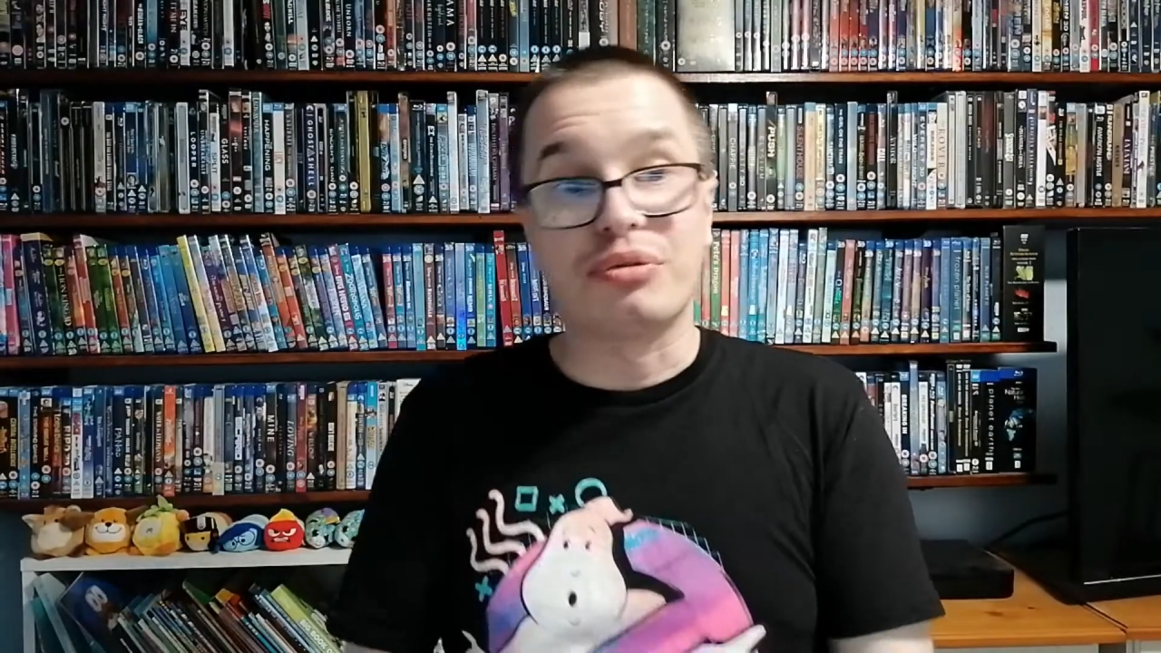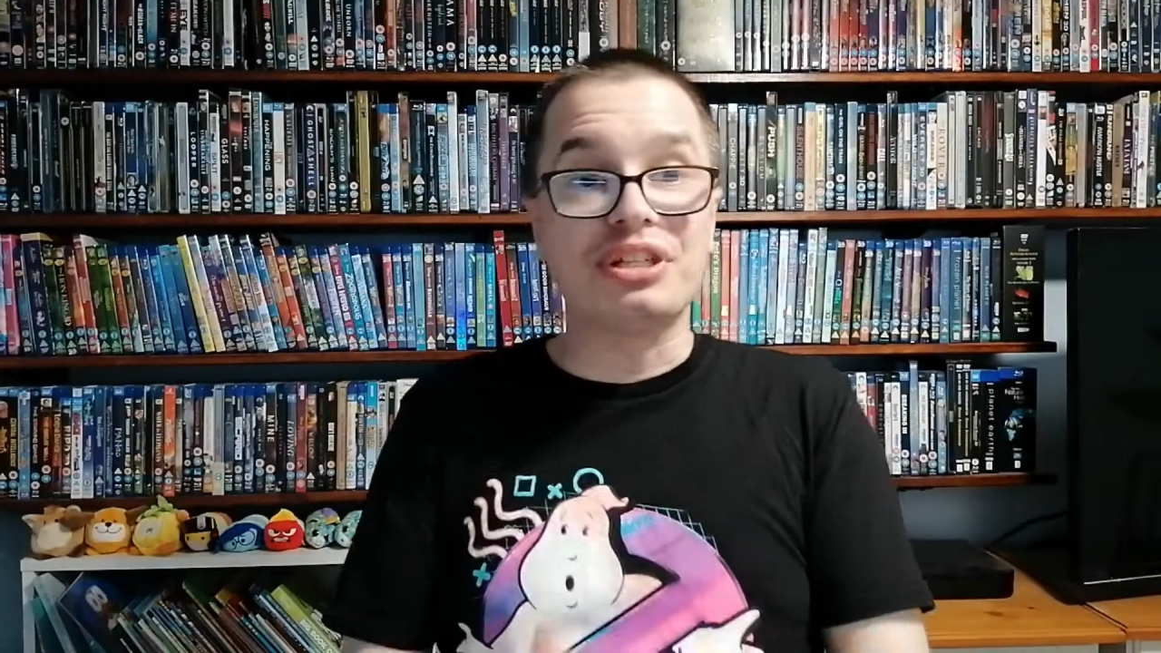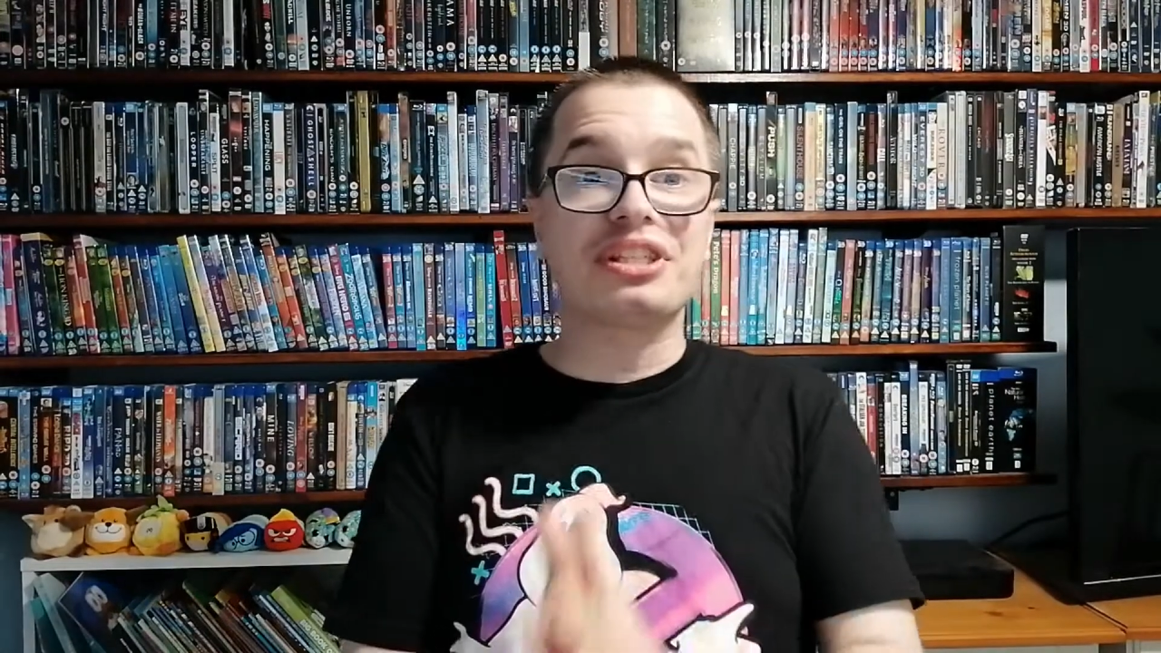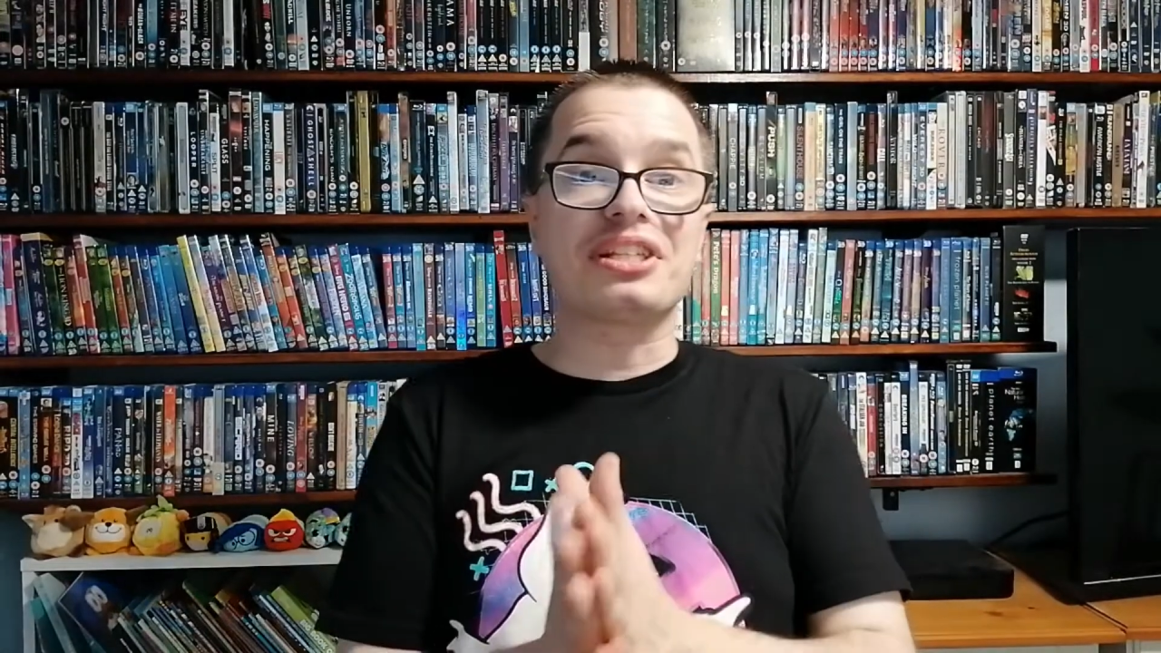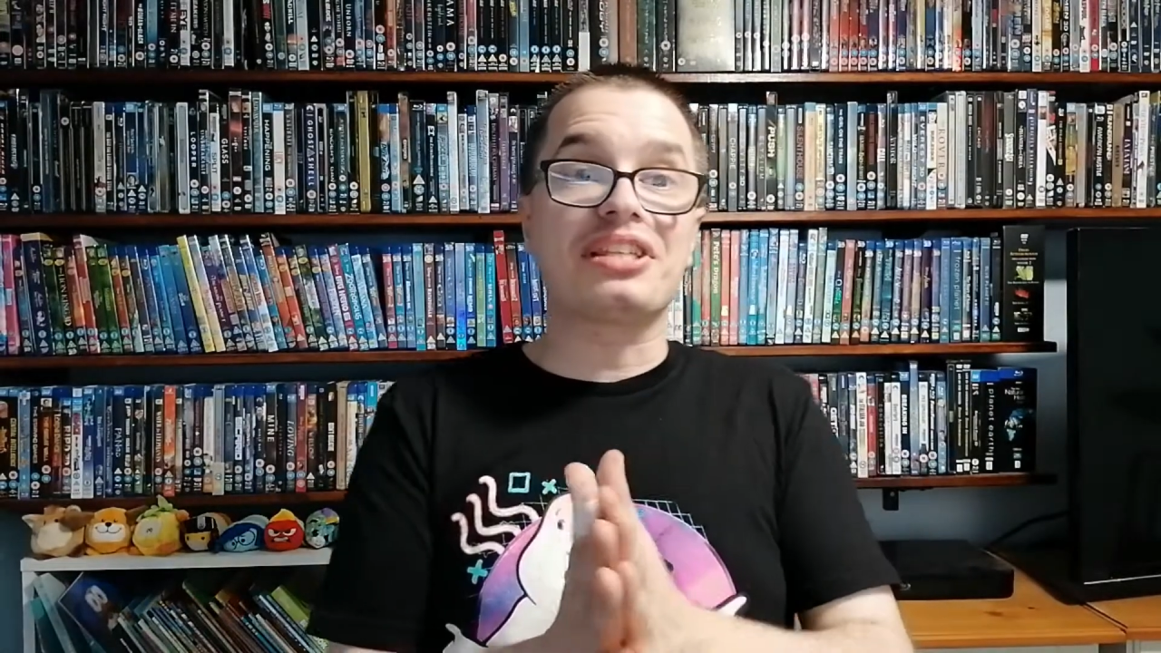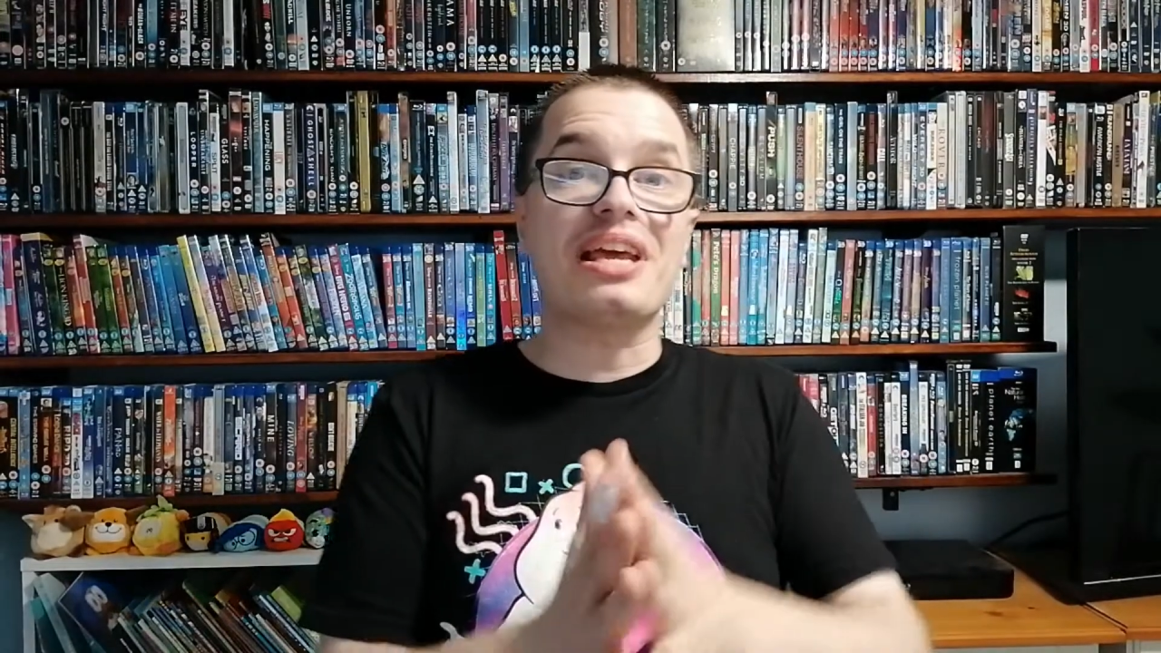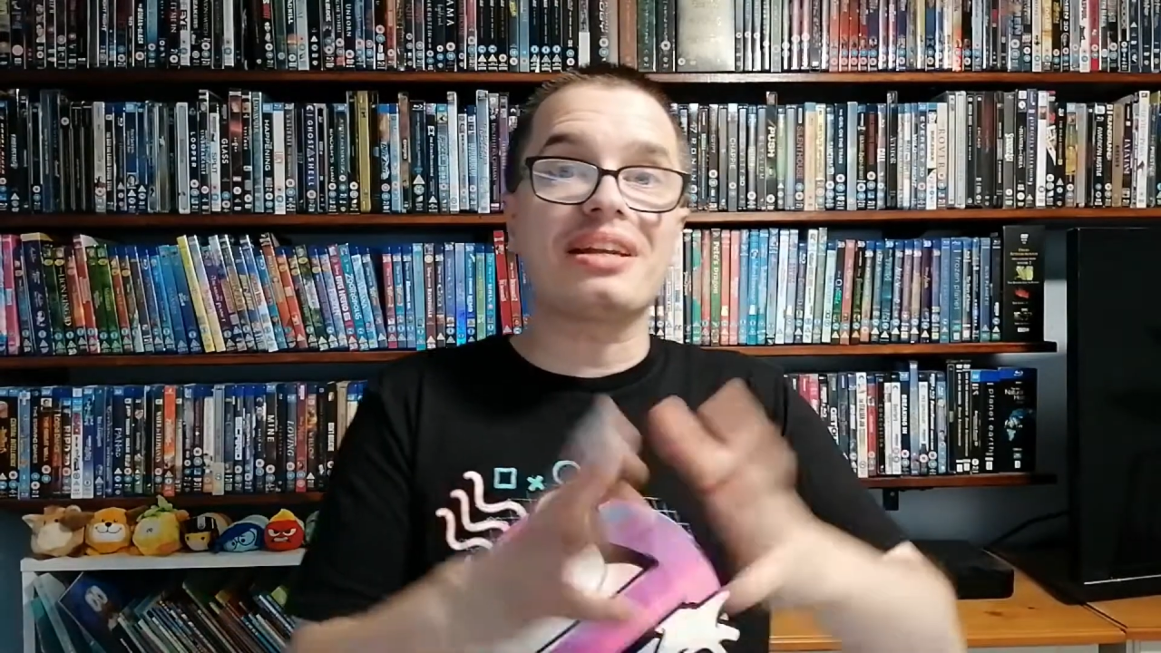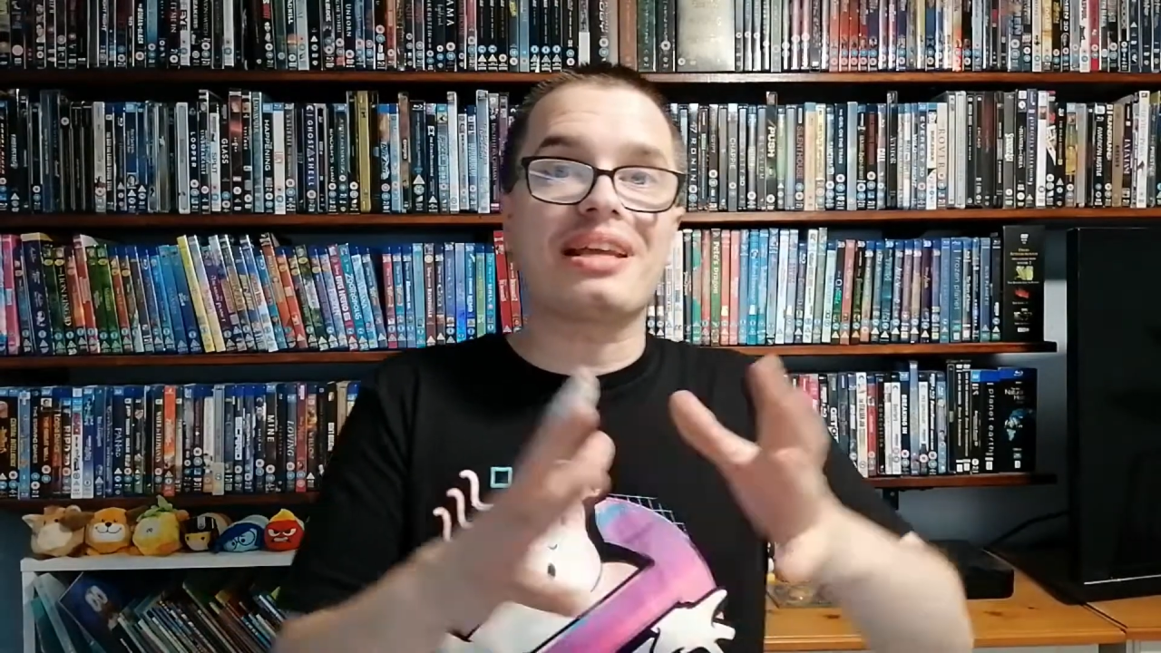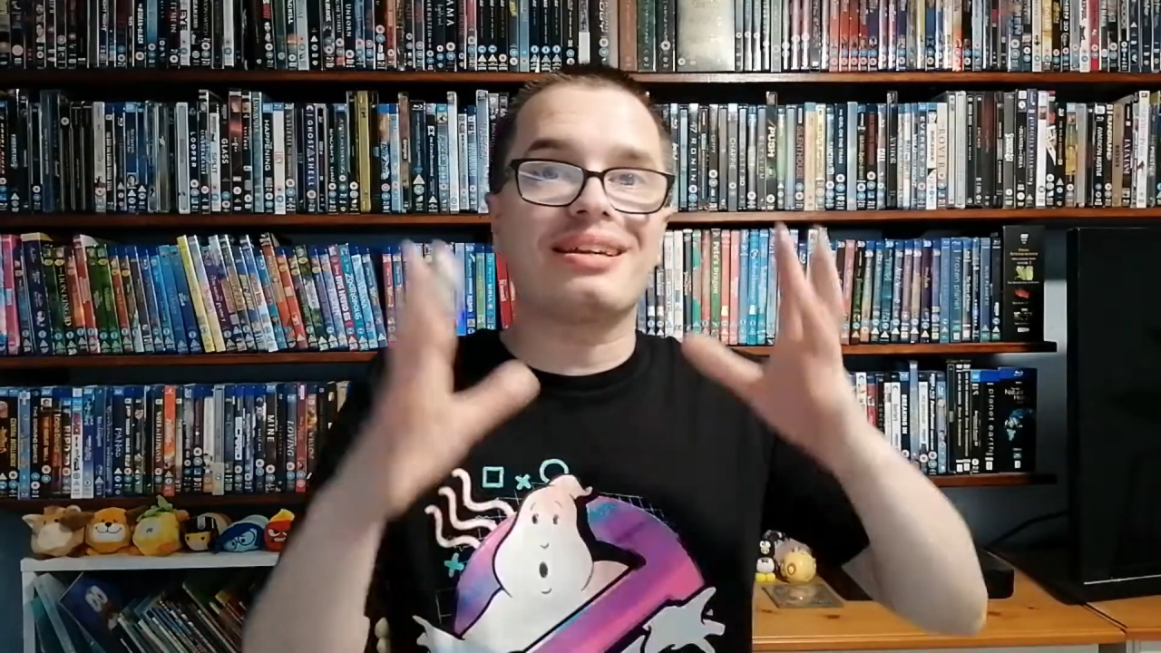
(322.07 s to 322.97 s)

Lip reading: There is a certain